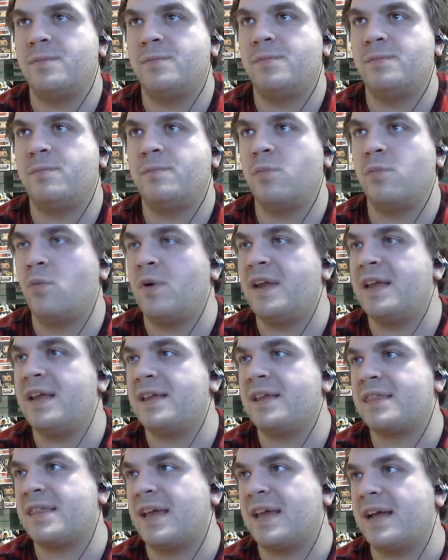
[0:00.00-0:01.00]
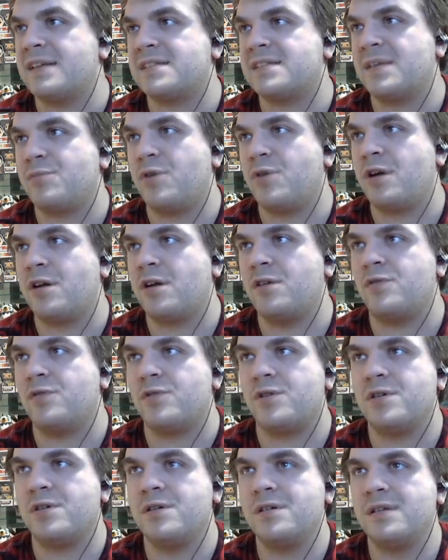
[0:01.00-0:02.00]
Wii things they brought
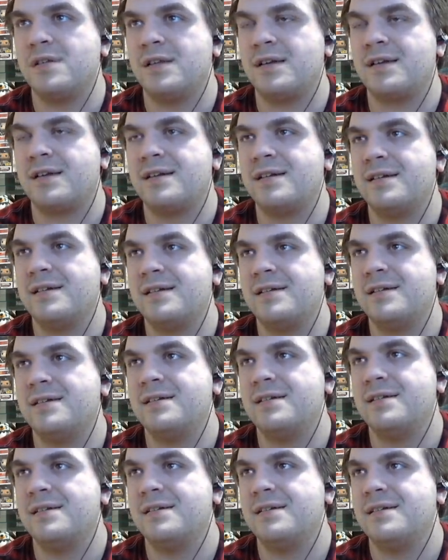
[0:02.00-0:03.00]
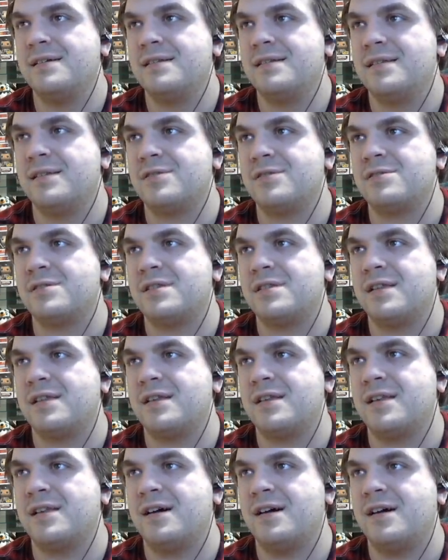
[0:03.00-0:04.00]
over. Like, there's they
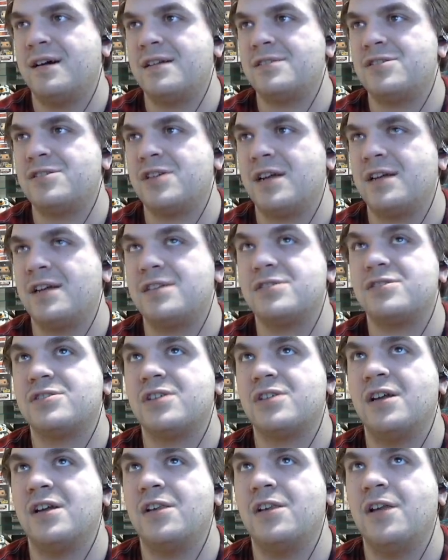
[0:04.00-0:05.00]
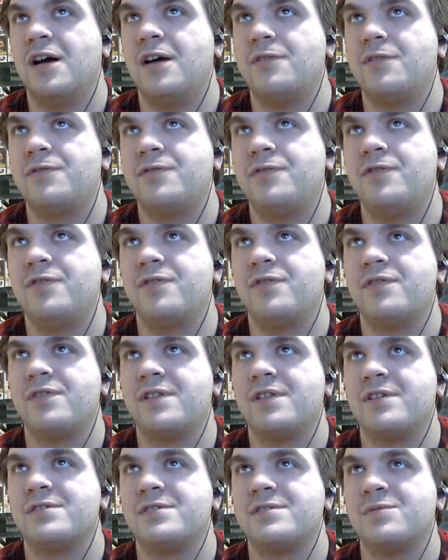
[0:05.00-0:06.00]
did not change enough.
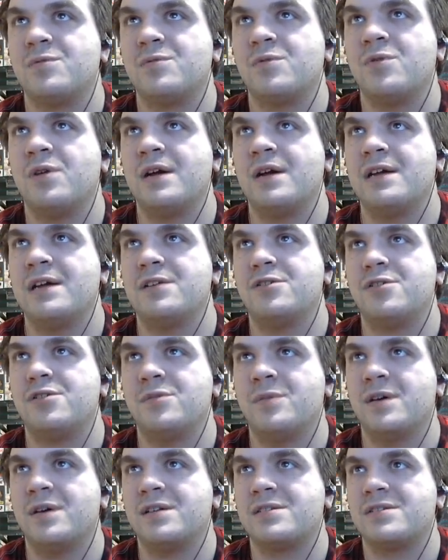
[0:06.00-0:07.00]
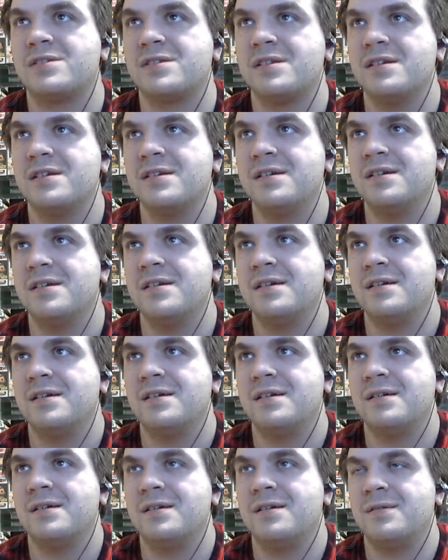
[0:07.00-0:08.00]
There's way too much
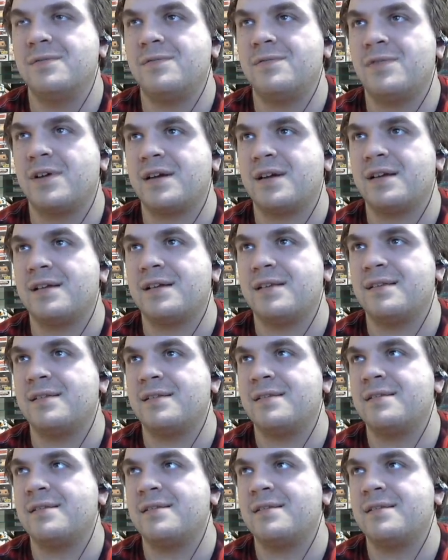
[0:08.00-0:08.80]
fucking